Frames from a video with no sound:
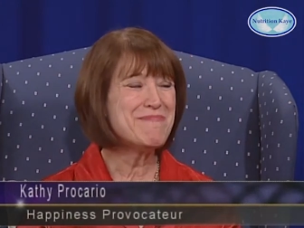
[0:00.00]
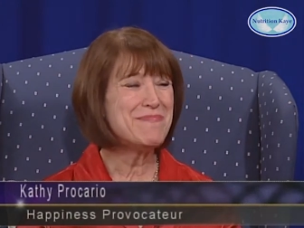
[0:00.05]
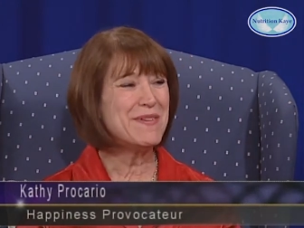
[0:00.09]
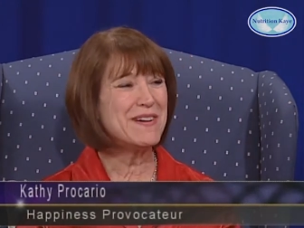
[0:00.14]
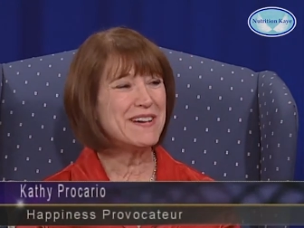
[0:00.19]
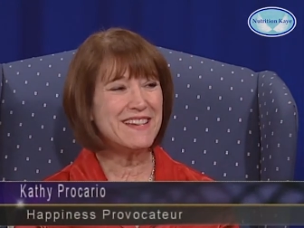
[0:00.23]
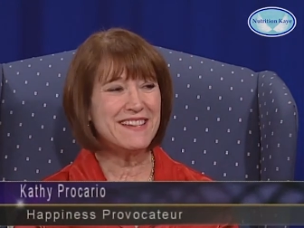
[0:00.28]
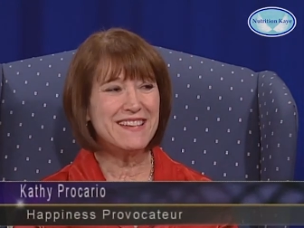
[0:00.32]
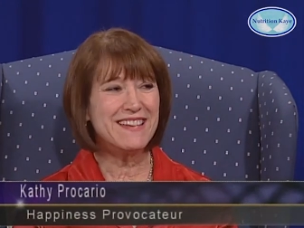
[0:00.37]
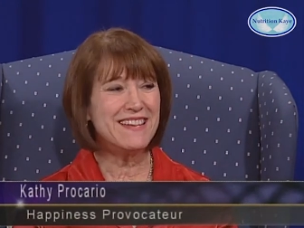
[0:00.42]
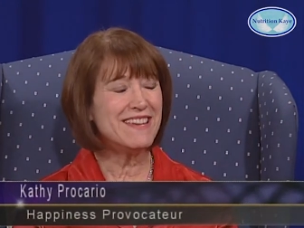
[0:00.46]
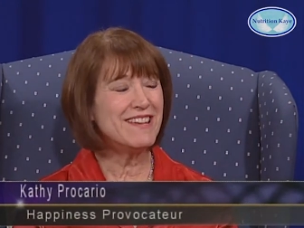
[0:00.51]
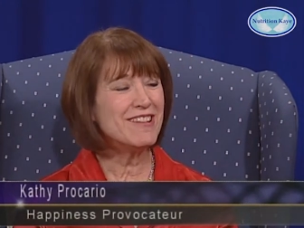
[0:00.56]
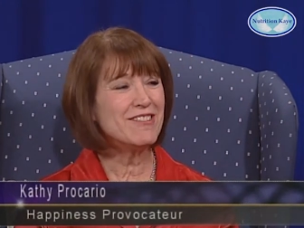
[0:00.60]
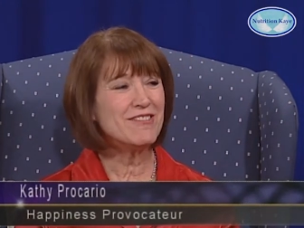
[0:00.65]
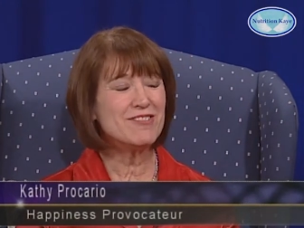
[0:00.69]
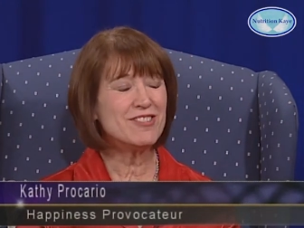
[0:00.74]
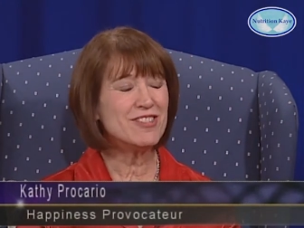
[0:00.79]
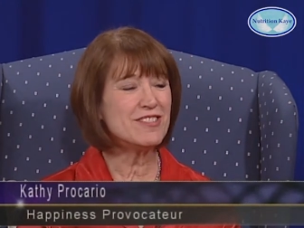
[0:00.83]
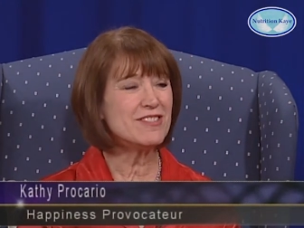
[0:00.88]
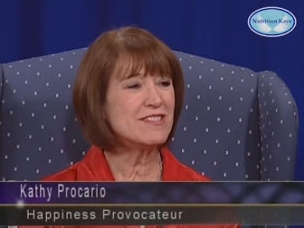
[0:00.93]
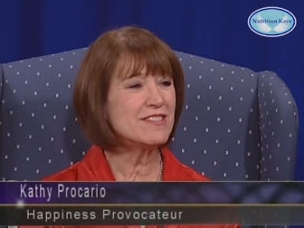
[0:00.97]
but you
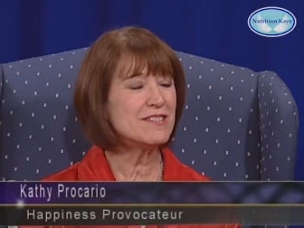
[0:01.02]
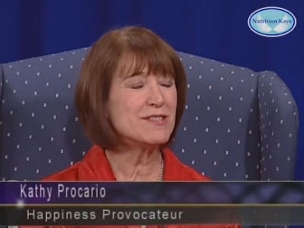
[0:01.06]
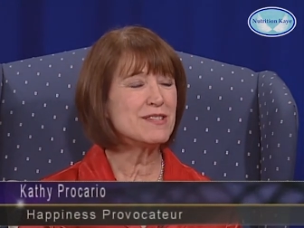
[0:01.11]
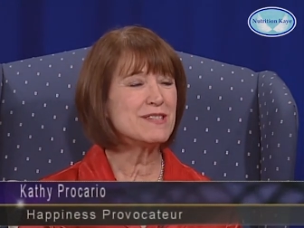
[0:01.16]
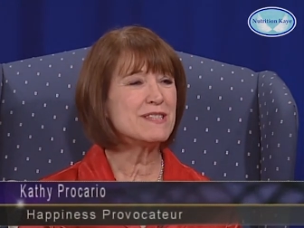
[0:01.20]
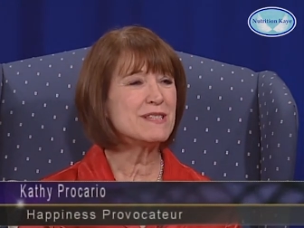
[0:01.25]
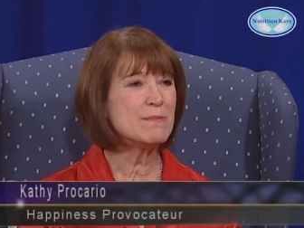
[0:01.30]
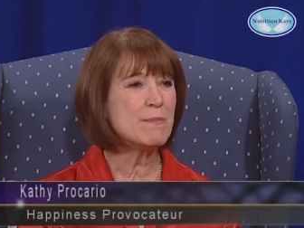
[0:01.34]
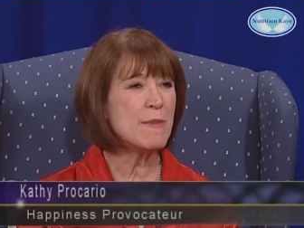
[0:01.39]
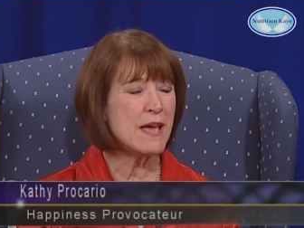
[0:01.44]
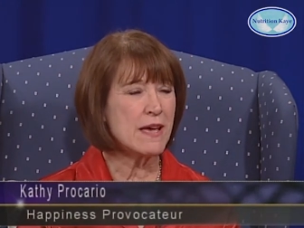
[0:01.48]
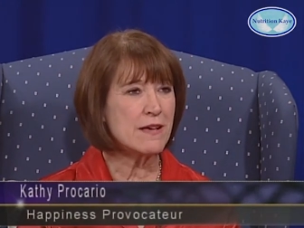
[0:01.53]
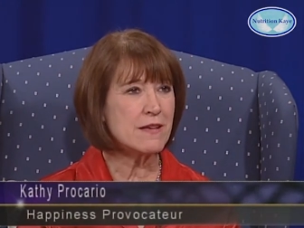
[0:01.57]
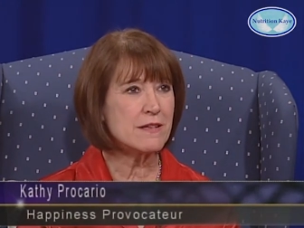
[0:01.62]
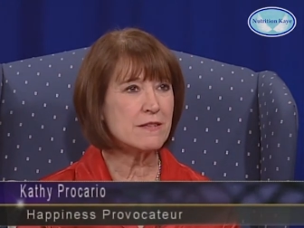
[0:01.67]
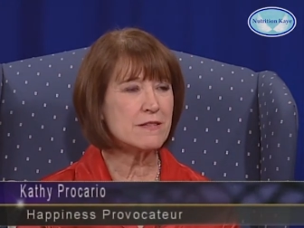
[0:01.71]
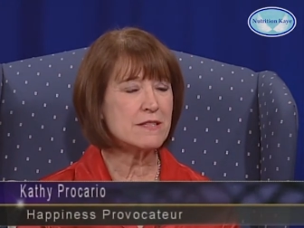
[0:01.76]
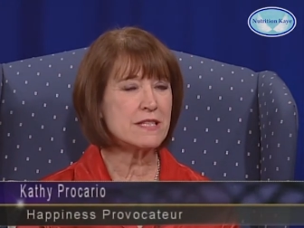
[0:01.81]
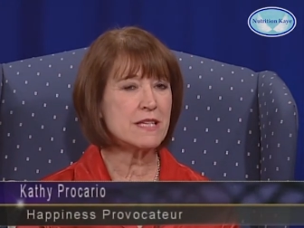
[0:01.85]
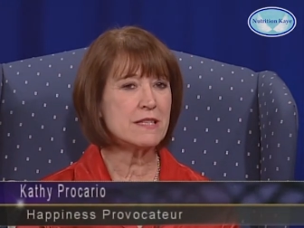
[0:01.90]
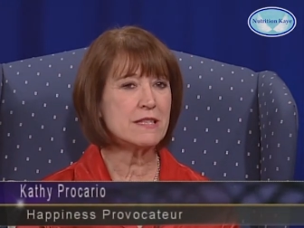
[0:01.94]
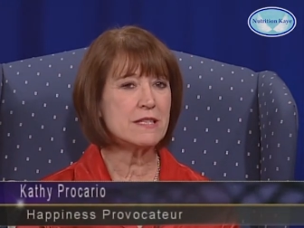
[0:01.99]
know, just the
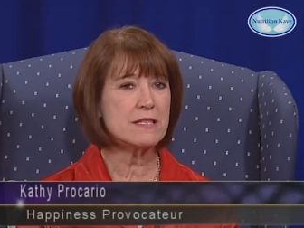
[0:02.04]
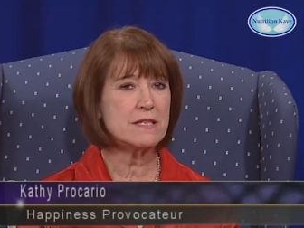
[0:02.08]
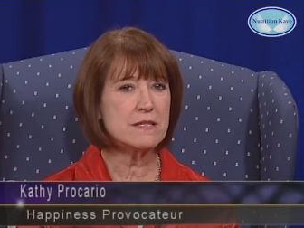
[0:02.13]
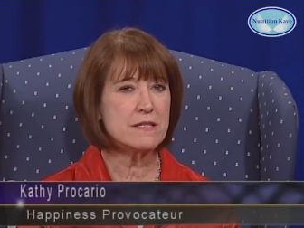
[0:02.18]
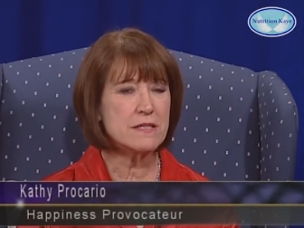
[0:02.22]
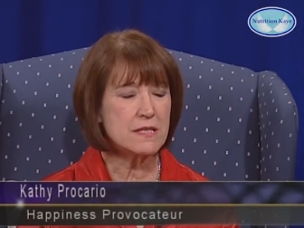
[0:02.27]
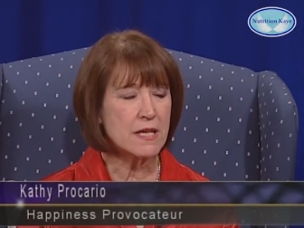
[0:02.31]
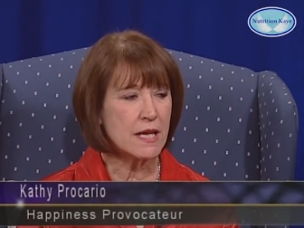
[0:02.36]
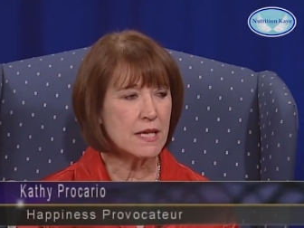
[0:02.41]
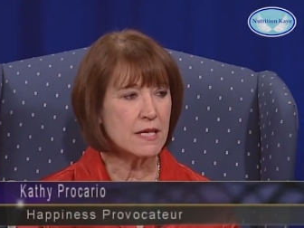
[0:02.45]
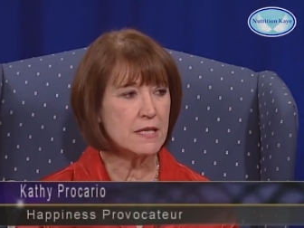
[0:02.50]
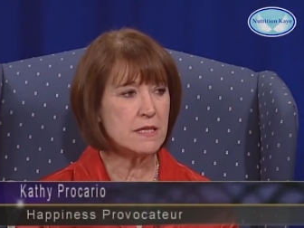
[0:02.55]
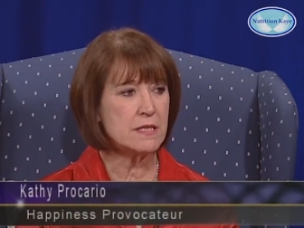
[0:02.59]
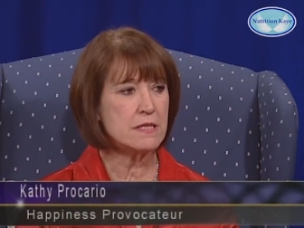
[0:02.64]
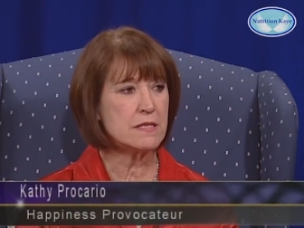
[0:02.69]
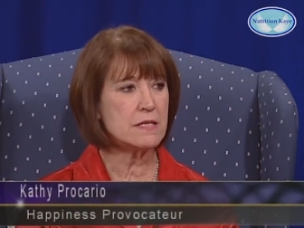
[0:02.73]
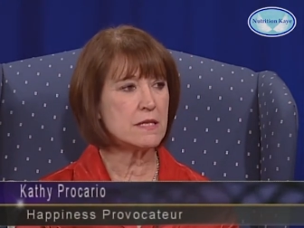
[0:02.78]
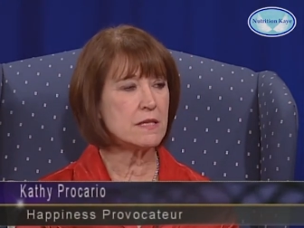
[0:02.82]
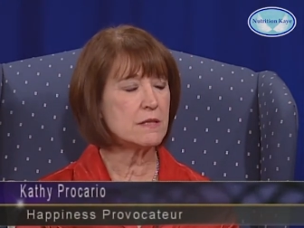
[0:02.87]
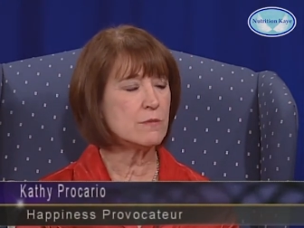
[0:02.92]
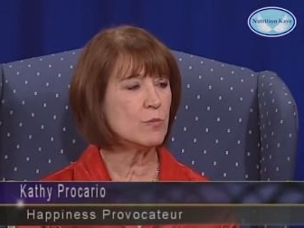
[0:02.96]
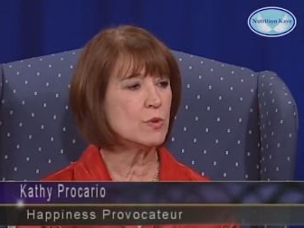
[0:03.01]
smells and the
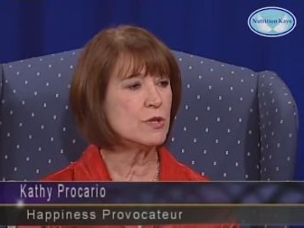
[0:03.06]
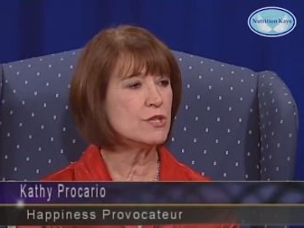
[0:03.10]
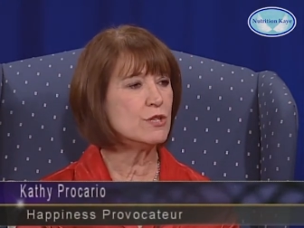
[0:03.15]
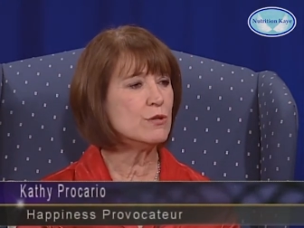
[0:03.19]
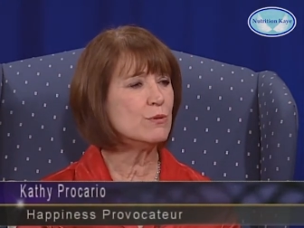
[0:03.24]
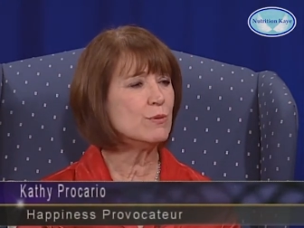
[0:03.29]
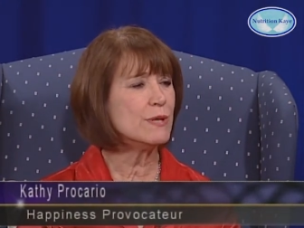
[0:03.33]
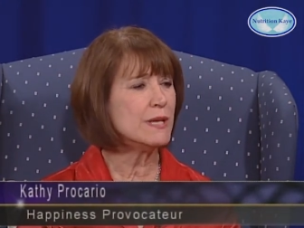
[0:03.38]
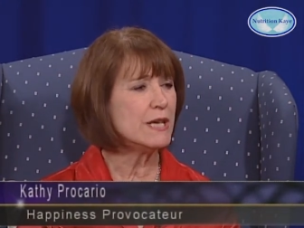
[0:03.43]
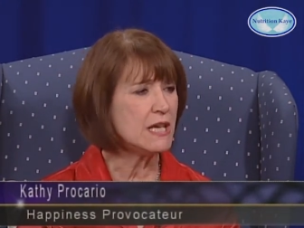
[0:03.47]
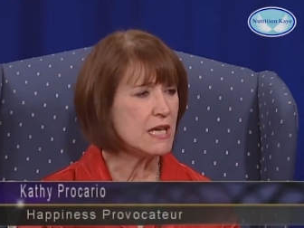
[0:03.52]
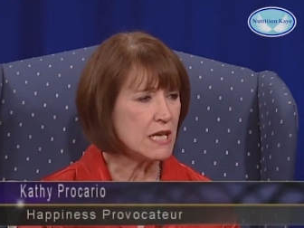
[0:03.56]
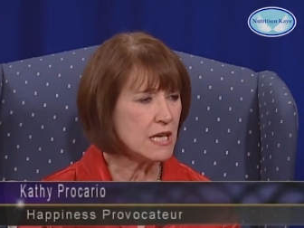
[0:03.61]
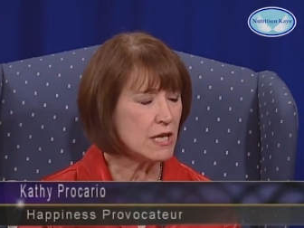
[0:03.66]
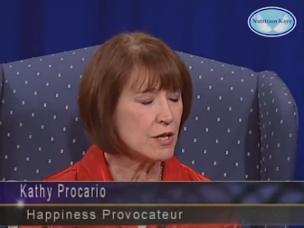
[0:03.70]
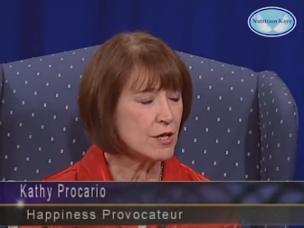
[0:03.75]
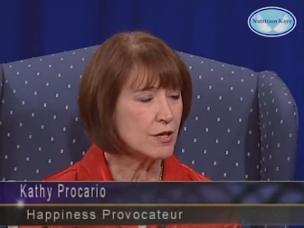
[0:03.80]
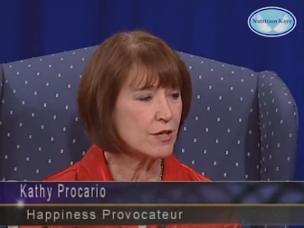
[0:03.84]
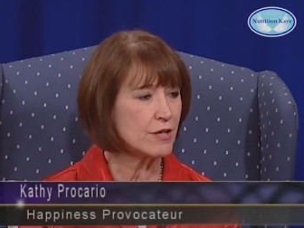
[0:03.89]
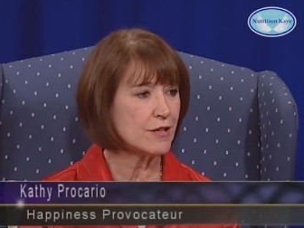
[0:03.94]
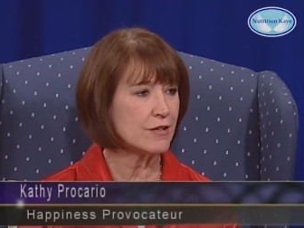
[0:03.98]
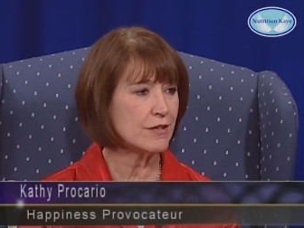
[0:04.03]
sights and what do you
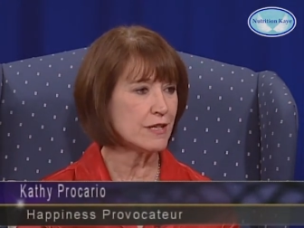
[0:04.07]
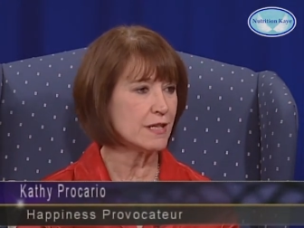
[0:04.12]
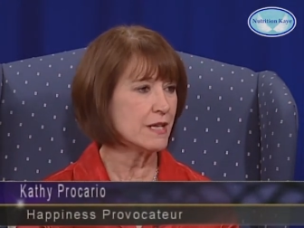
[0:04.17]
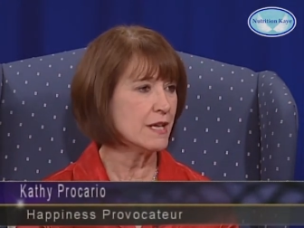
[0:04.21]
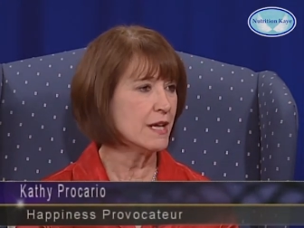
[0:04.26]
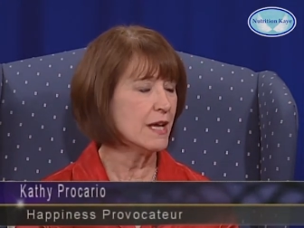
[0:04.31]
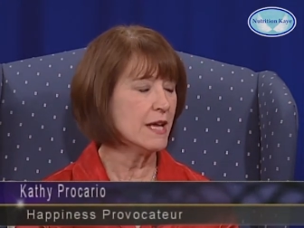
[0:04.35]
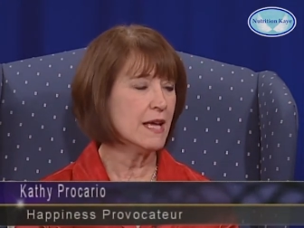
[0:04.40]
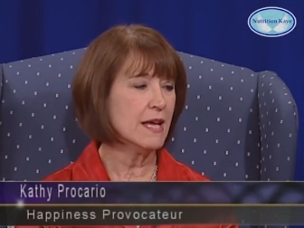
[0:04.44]
hear and.